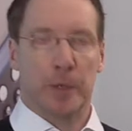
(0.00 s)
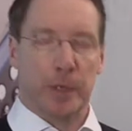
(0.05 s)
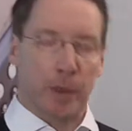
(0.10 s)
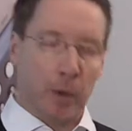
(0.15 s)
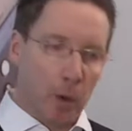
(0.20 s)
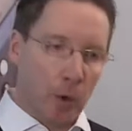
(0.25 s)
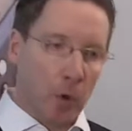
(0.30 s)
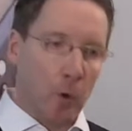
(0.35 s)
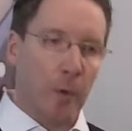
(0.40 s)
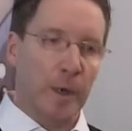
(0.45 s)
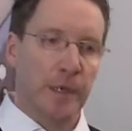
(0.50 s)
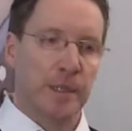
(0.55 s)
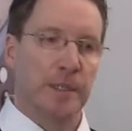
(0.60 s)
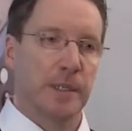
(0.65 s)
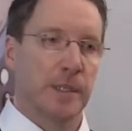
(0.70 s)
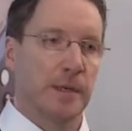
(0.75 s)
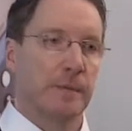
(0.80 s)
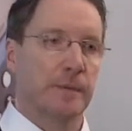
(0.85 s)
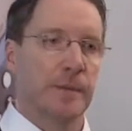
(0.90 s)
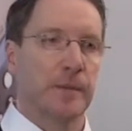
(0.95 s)
we always
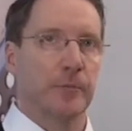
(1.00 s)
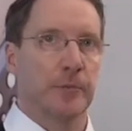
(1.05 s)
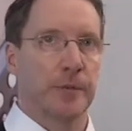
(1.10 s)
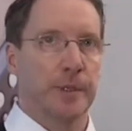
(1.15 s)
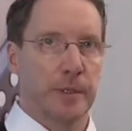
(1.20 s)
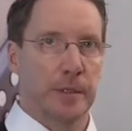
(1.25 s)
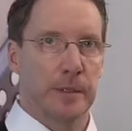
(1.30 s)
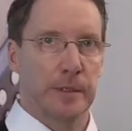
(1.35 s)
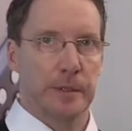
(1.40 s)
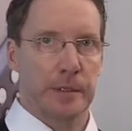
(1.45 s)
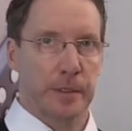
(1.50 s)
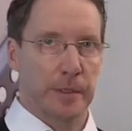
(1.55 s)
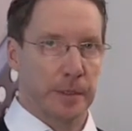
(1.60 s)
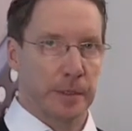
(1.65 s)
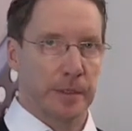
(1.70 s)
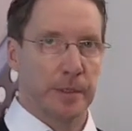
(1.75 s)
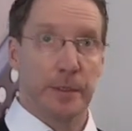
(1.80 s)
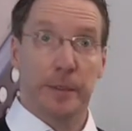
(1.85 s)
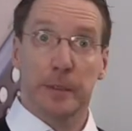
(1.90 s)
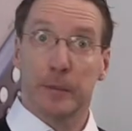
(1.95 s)
have the right
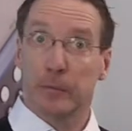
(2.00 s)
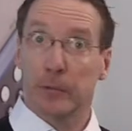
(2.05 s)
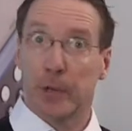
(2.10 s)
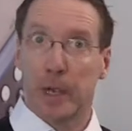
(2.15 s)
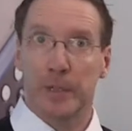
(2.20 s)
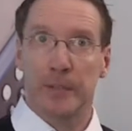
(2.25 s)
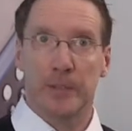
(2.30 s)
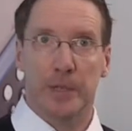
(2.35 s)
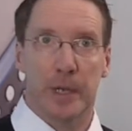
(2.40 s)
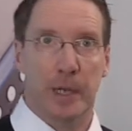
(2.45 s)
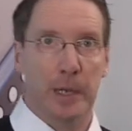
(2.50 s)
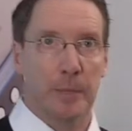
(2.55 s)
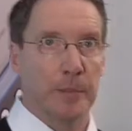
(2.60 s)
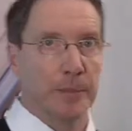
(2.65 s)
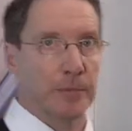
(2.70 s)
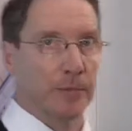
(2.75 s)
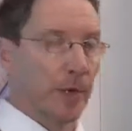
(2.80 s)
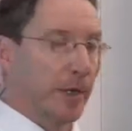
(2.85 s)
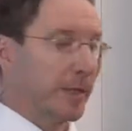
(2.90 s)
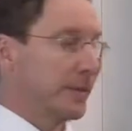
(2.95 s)
time and
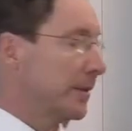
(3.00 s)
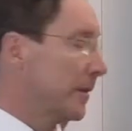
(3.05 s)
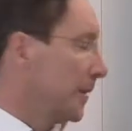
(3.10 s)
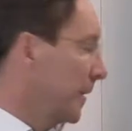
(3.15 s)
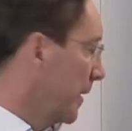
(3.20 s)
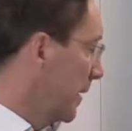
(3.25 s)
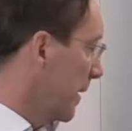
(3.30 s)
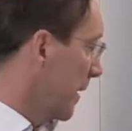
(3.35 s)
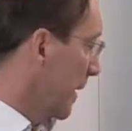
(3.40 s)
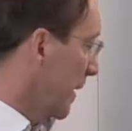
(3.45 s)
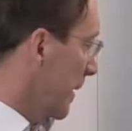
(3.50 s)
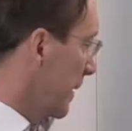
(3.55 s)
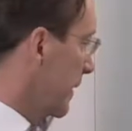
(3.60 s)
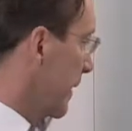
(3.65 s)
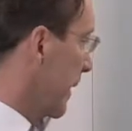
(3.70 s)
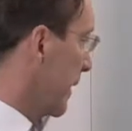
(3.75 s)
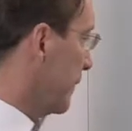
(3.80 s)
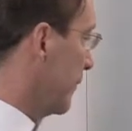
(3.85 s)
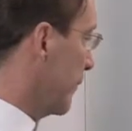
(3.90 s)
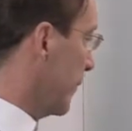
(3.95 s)
the right
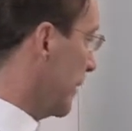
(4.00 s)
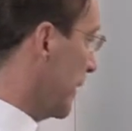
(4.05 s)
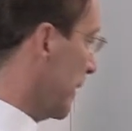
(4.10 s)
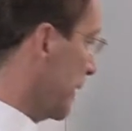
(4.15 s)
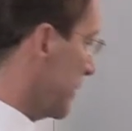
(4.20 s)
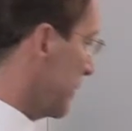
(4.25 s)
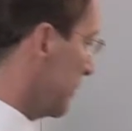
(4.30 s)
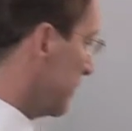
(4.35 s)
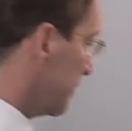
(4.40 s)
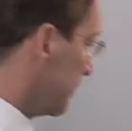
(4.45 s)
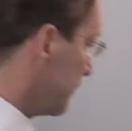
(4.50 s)
date for that.